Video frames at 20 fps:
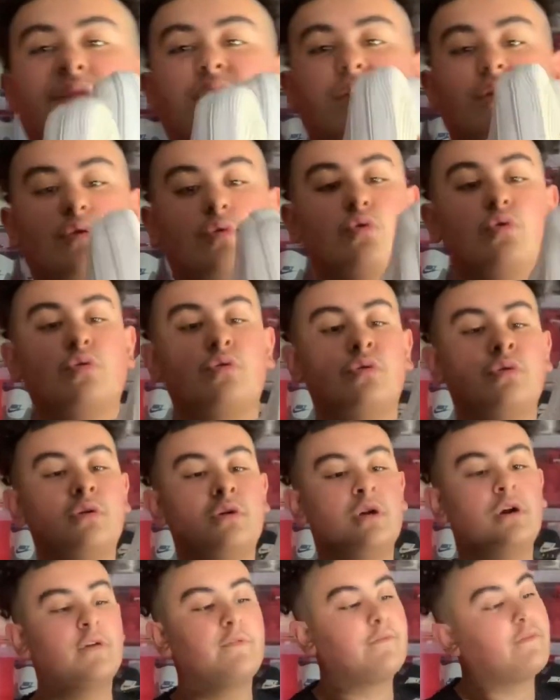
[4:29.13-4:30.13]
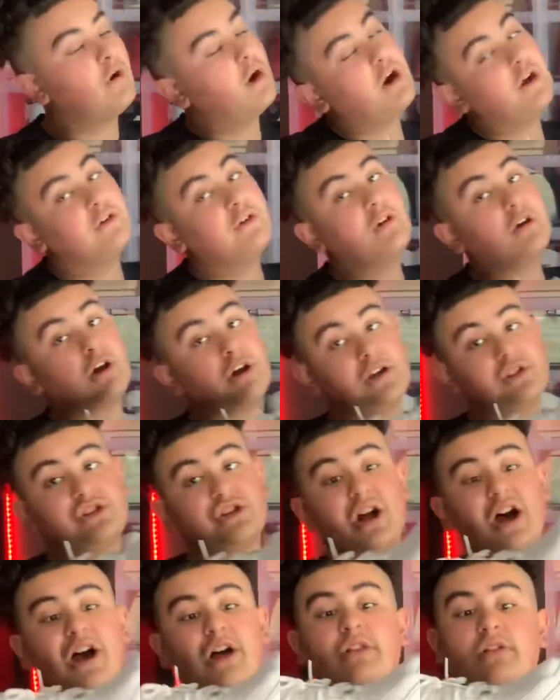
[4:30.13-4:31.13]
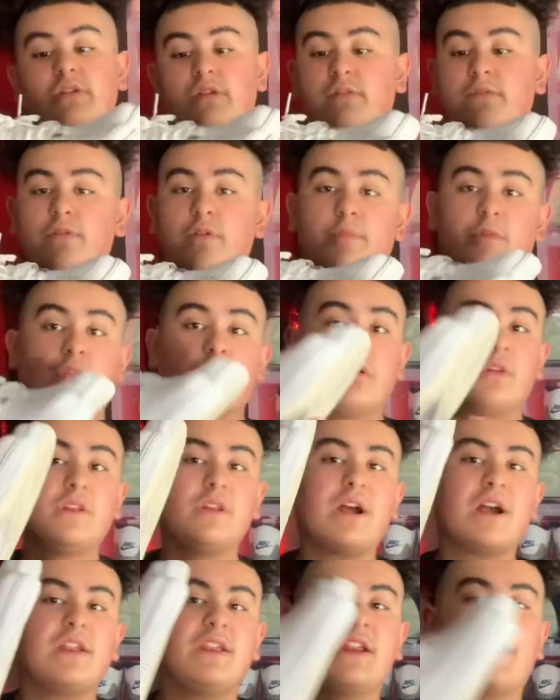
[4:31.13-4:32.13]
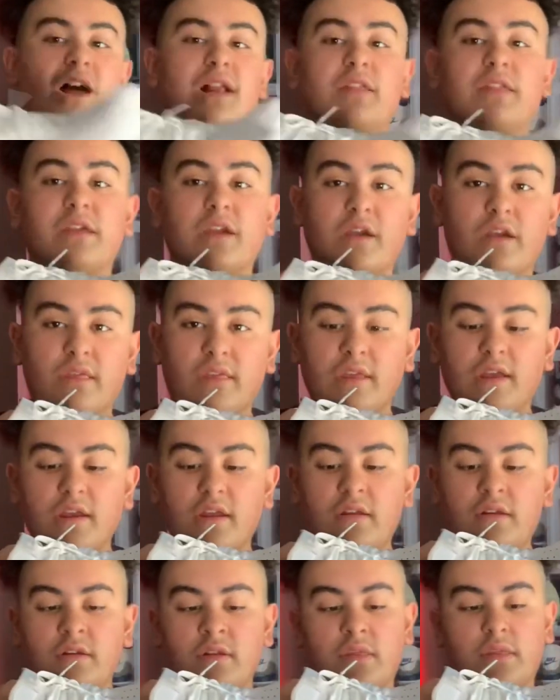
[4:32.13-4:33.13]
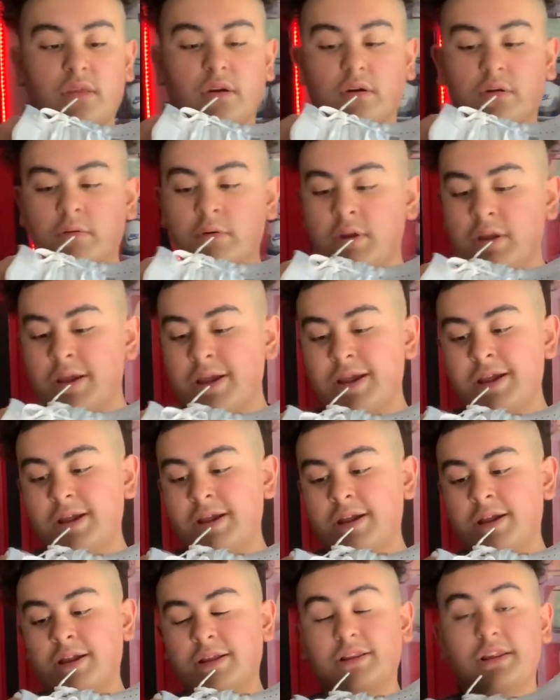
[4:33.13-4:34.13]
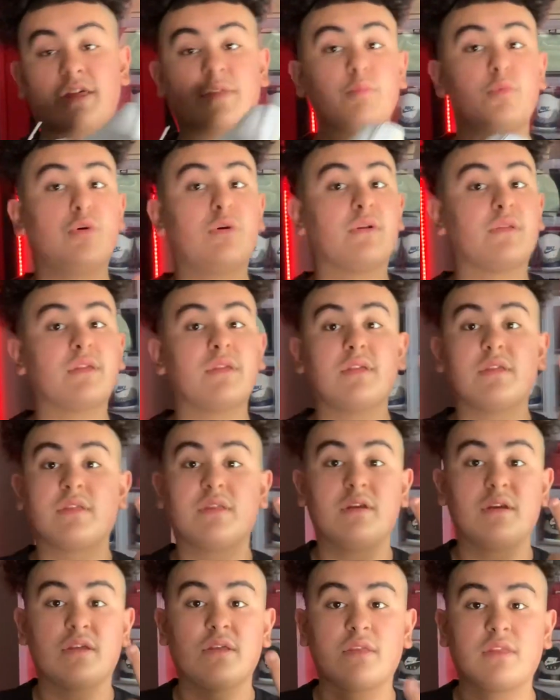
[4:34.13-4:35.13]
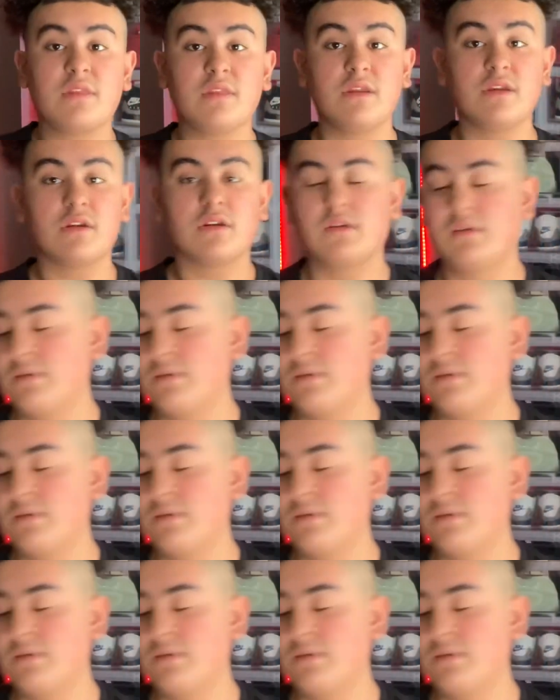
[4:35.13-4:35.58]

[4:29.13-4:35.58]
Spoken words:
to school for under $100. Feel me? It's only $90, like I said. So let's move on to the second sneaker.